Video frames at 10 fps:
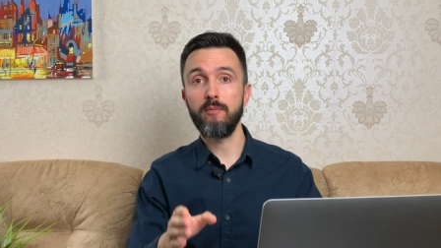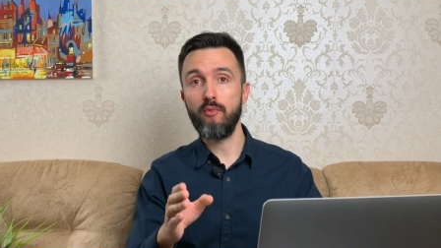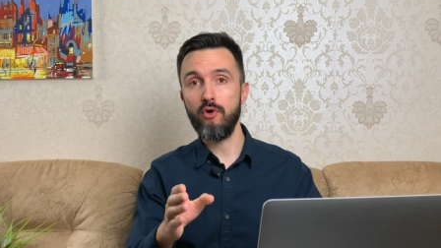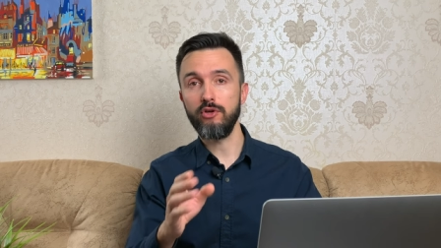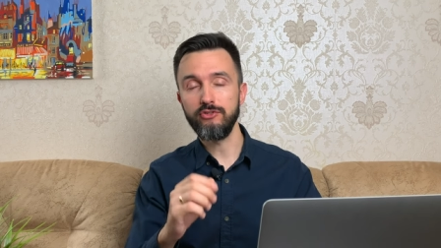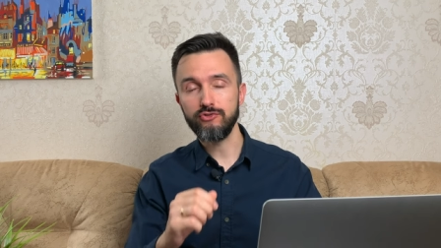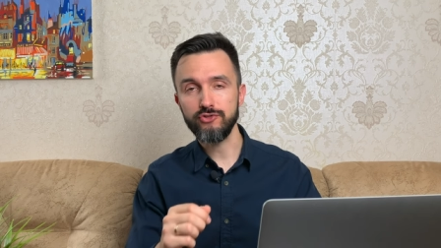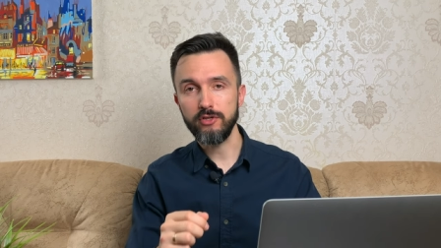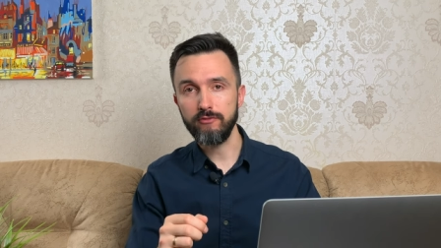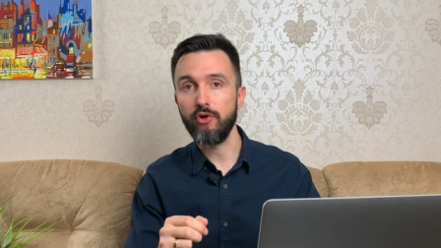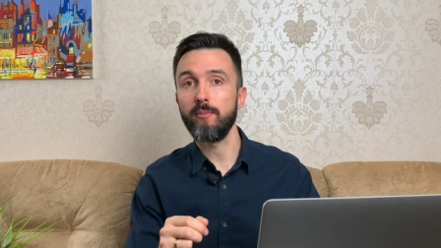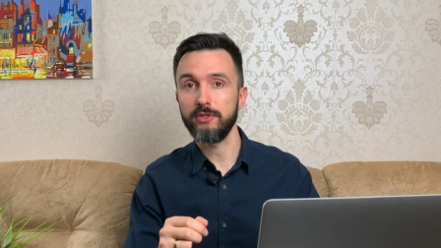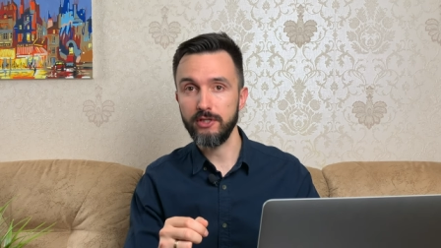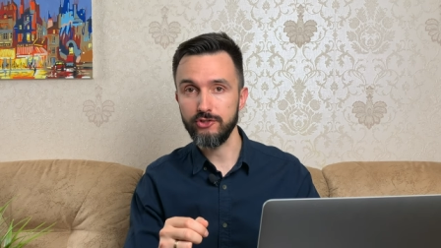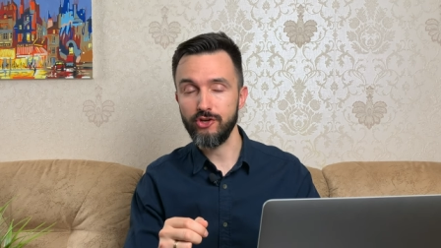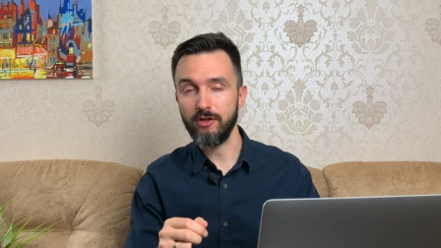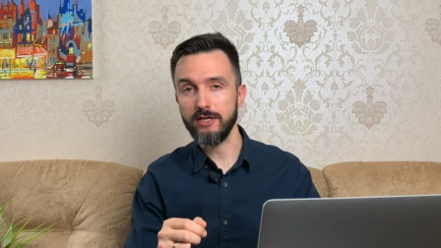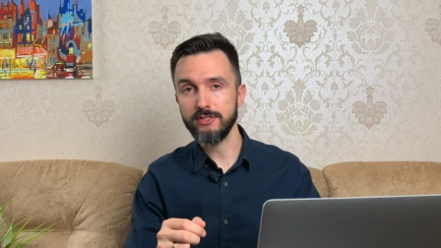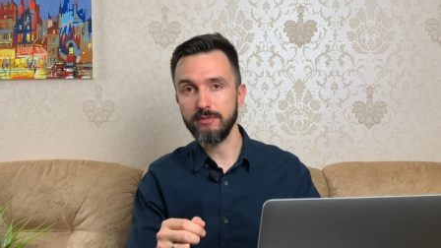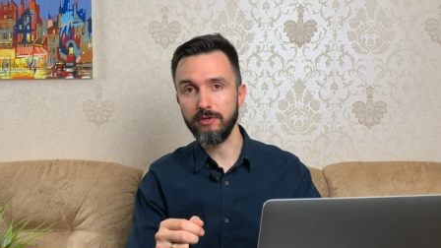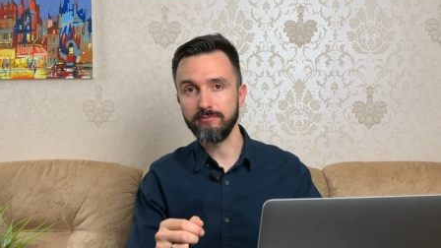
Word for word: more interesting for a potential customer.